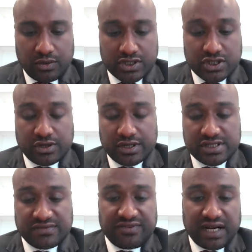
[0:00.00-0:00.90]
what you're
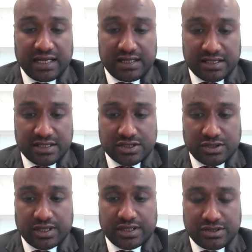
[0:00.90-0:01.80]
going to find is
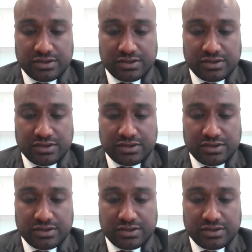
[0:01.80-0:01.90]
you're going